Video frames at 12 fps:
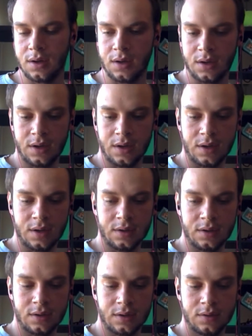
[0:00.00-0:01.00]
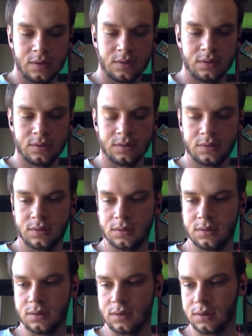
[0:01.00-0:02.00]
and
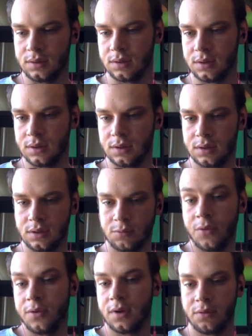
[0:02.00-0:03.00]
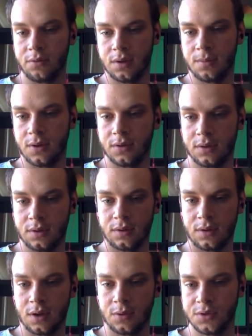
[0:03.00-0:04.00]
well, you can read about
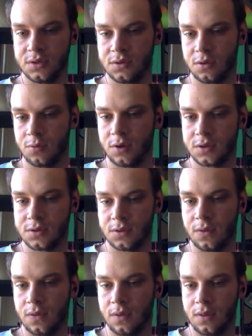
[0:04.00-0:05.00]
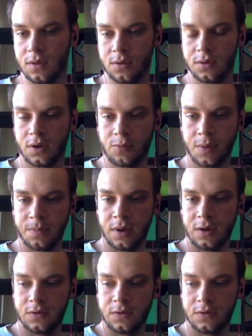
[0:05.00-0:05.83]
how GSOC works on their webpage.